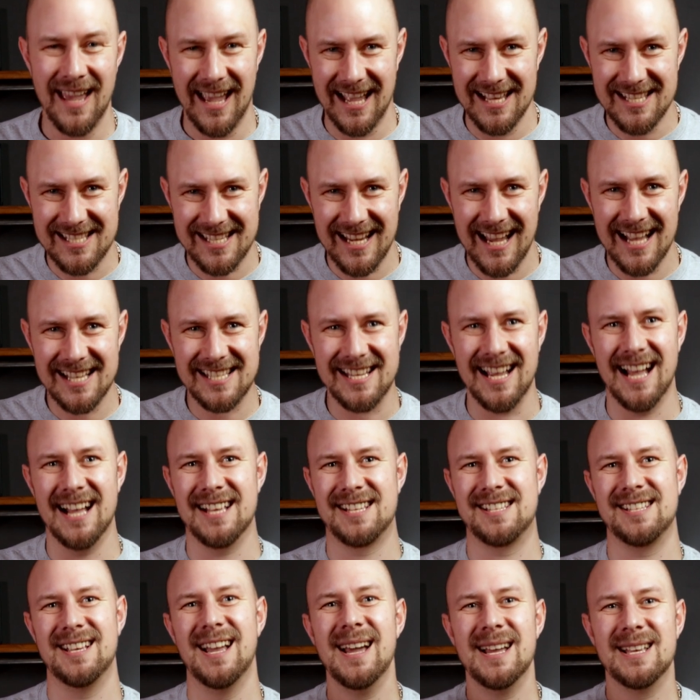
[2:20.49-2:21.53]
In
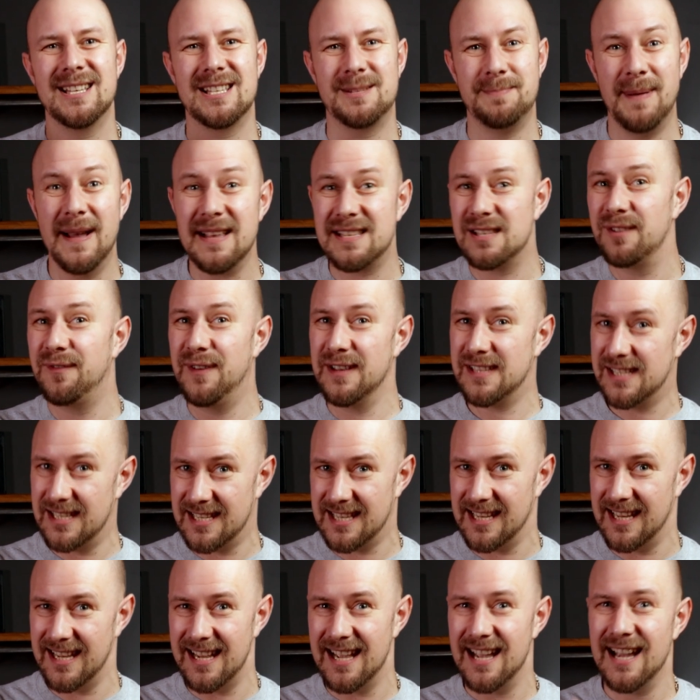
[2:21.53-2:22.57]
CSS,
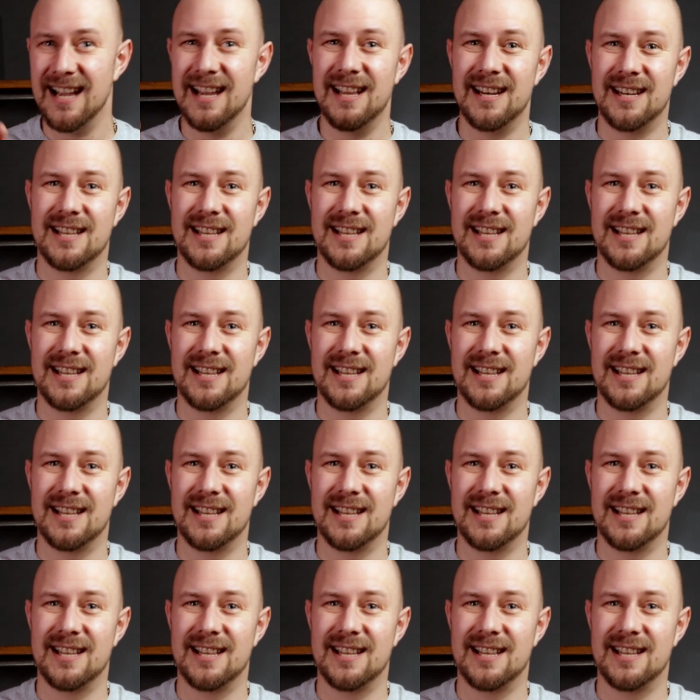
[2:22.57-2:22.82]
specificity